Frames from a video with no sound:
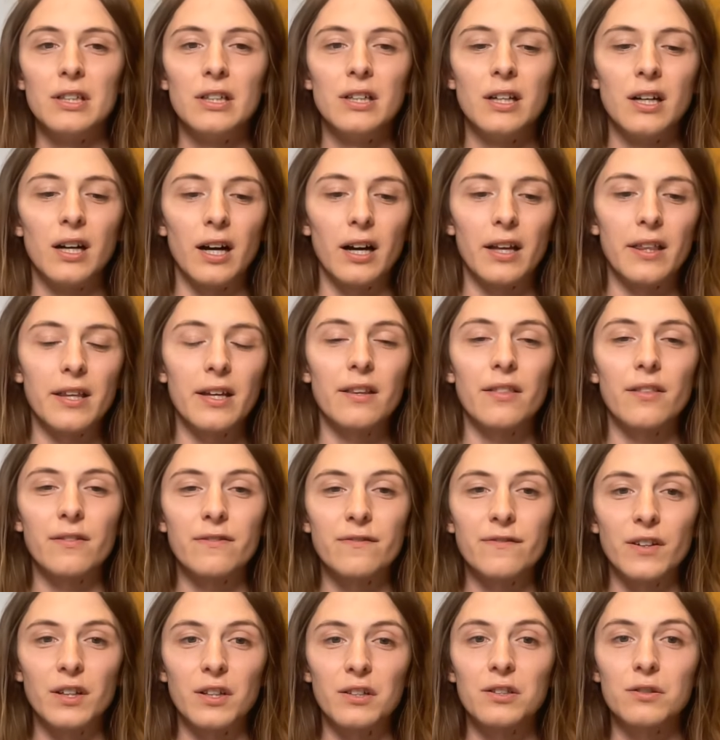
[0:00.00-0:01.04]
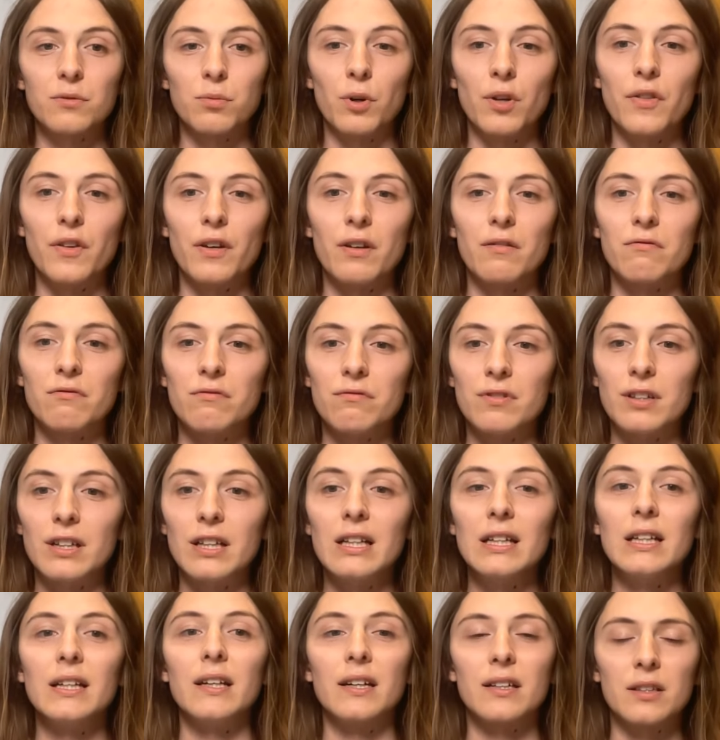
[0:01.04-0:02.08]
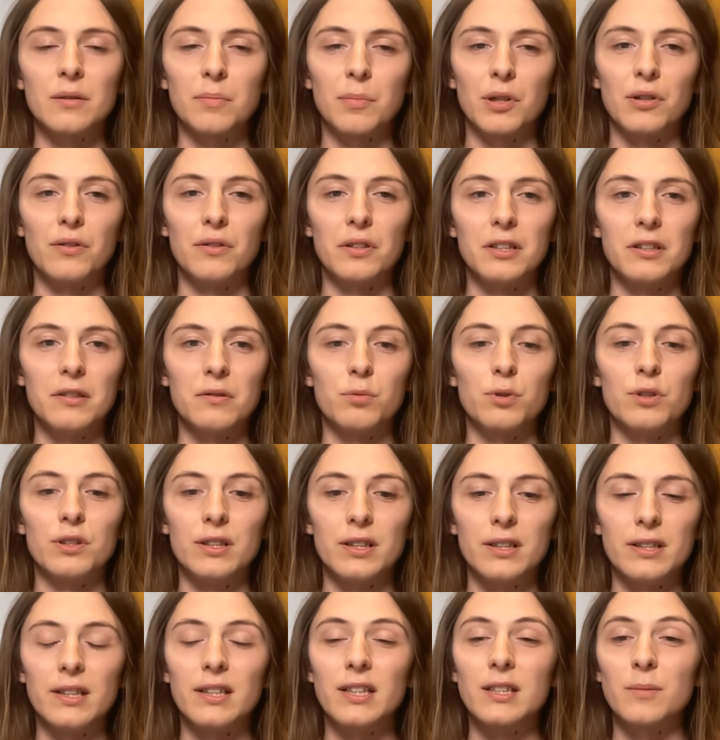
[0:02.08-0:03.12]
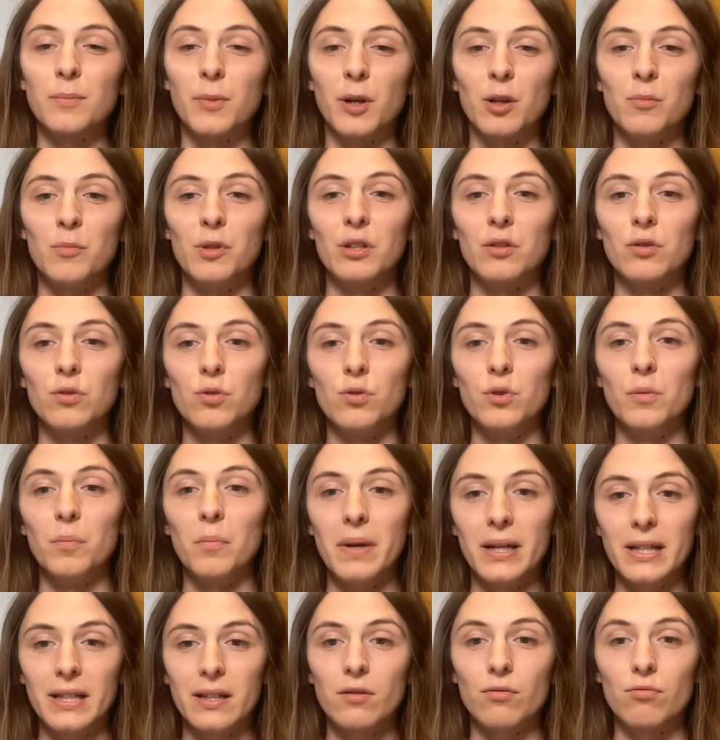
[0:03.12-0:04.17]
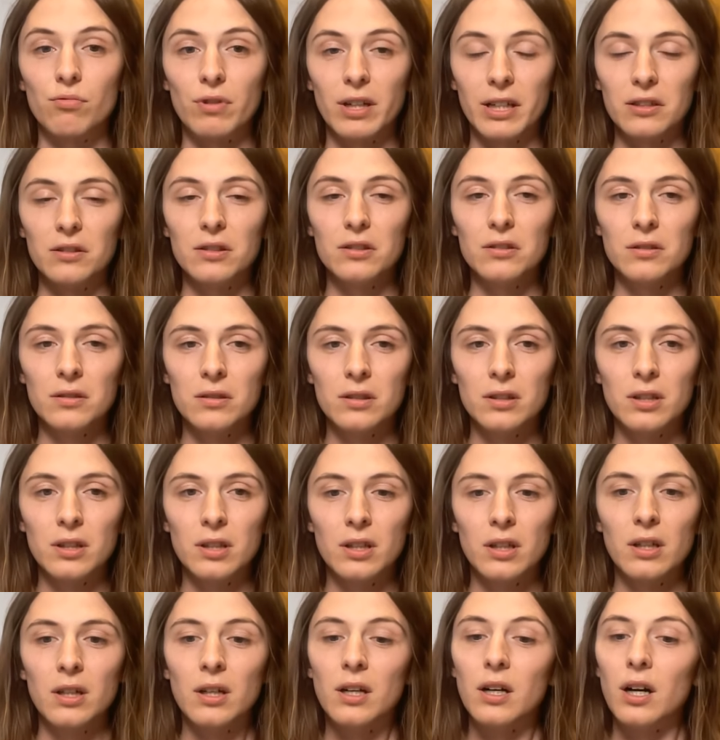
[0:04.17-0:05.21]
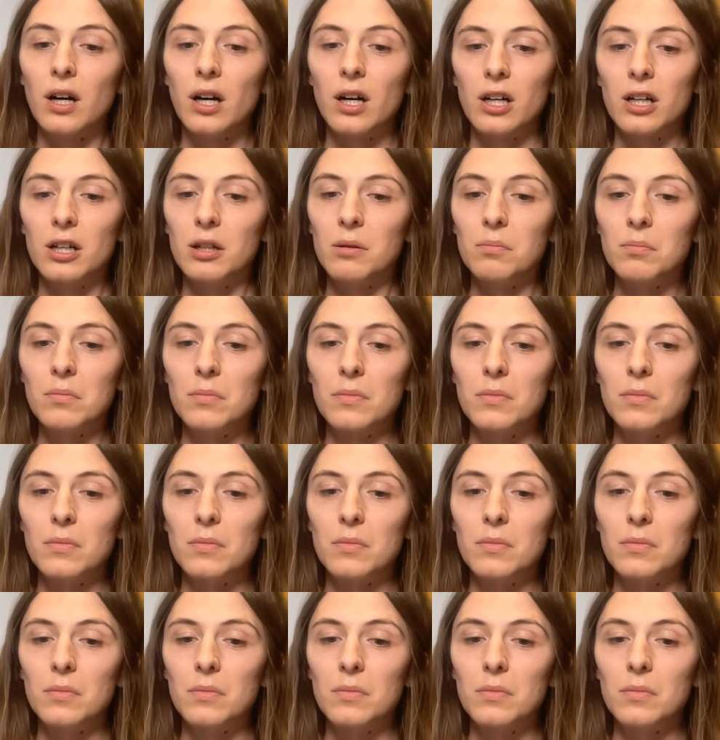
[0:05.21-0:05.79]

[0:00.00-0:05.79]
I think the first one that really exploded was this experiment called Make Real, um,